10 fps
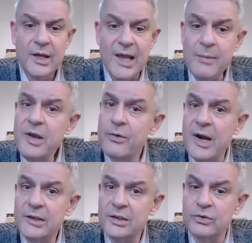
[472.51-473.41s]

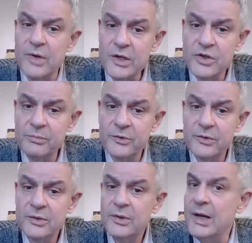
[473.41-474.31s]
emigrated to Egypt,
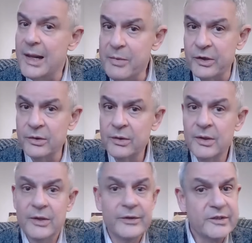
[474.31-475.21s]
Lebanon,
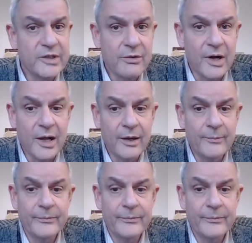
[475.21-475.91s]
Syria,